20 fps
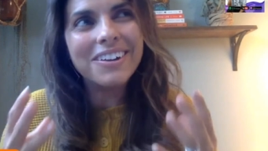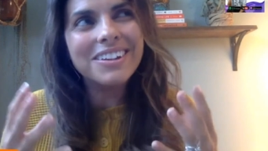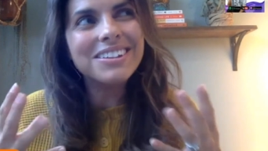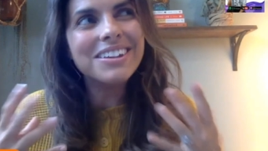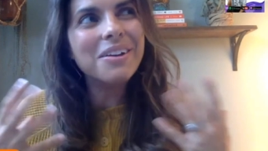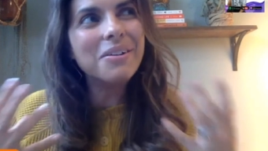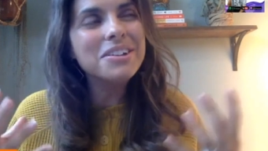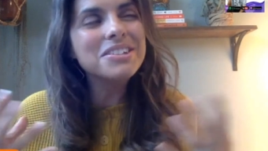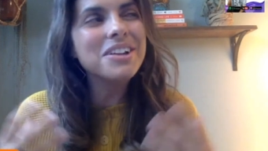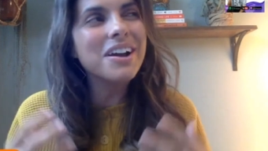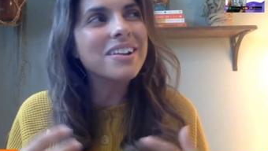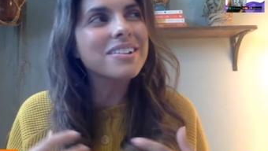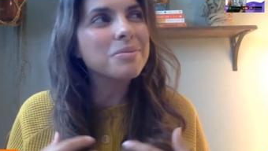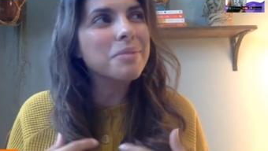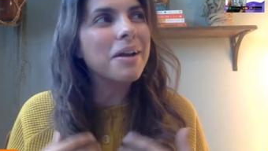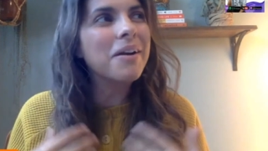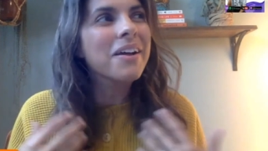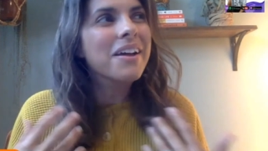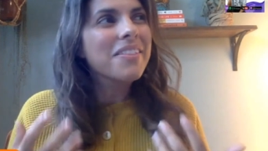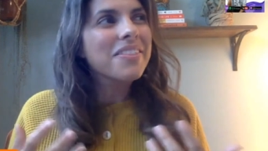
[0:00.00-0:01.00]
because he always talks
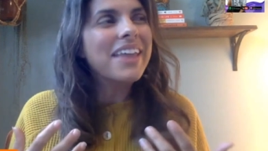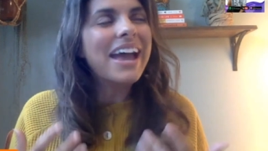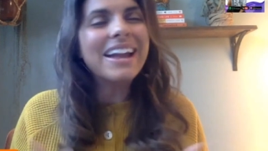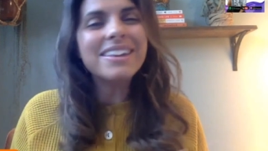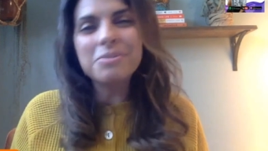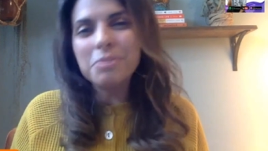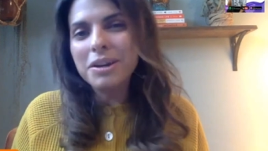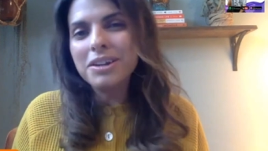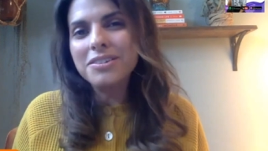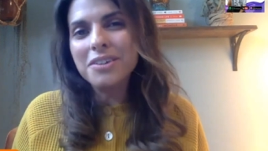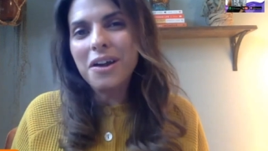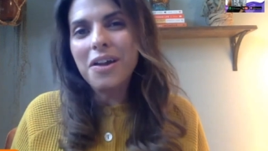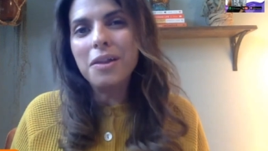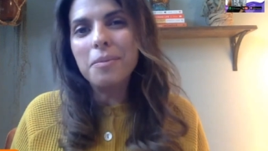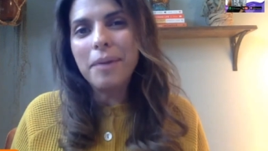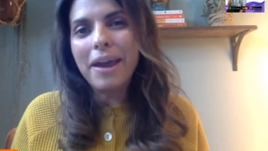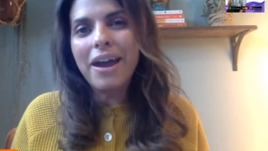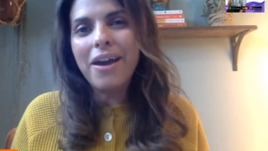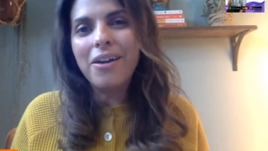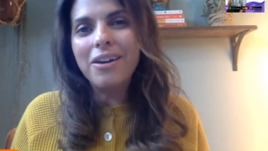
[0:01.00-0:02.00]
about that's what it's all
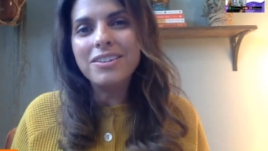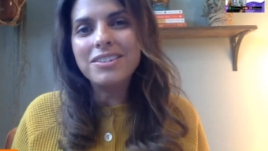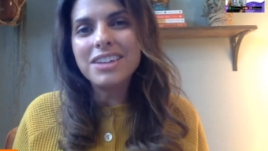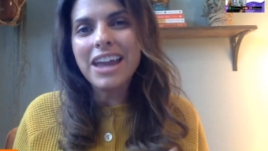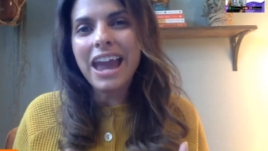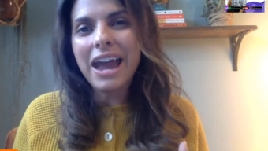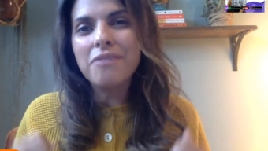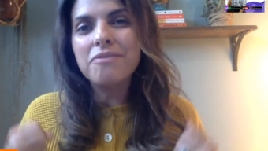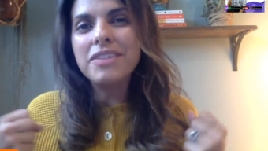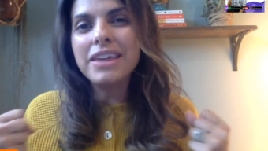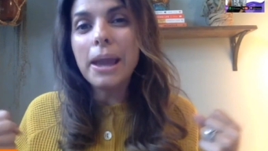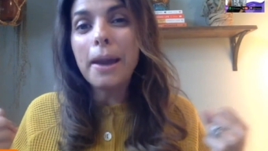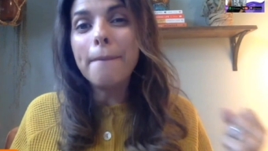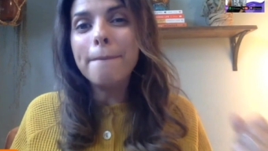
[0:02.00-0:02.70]
about is to have the